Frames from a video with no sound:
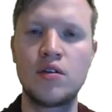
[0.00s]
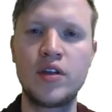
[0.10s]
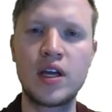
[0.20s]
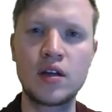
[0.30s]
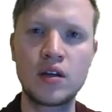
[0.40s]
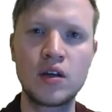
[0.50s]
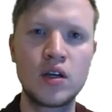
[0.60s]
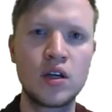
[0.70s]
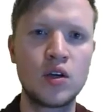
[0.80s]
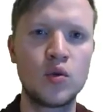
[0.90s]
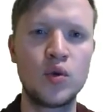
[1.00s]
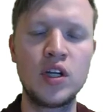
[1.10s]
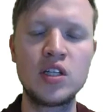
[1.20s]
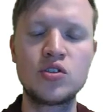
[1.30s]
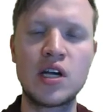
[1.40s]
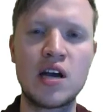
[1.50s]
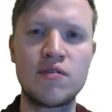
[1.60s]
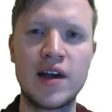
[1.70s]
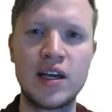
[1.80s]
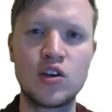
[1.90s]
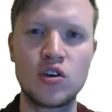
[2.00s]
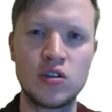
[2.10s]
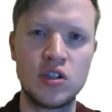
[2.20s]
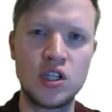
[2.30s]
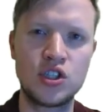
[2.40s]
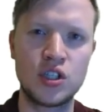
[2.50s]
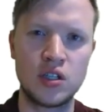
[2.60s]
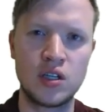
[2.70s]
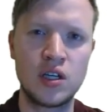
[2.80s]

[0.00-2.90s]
Then we need to have a condition.